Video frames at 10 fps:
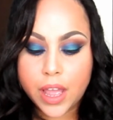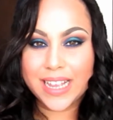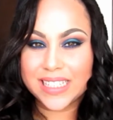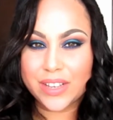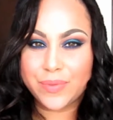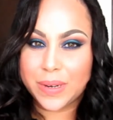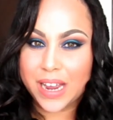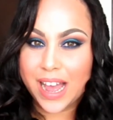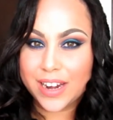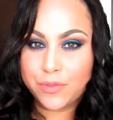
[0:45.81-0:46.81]
I guess I've been
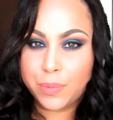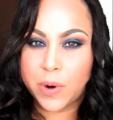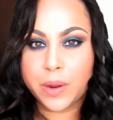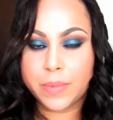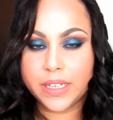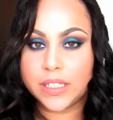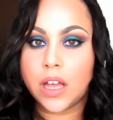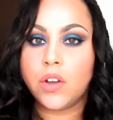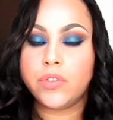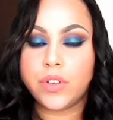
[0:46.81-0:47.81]
kind of boring
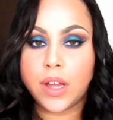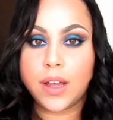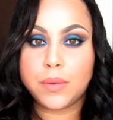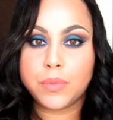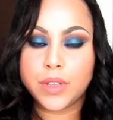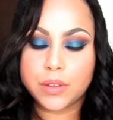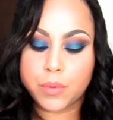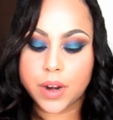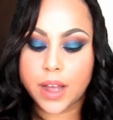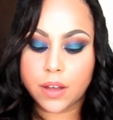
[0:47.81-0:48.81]
myself with the
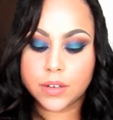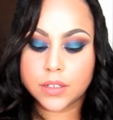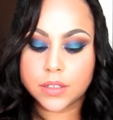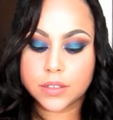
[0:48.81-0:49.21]
workout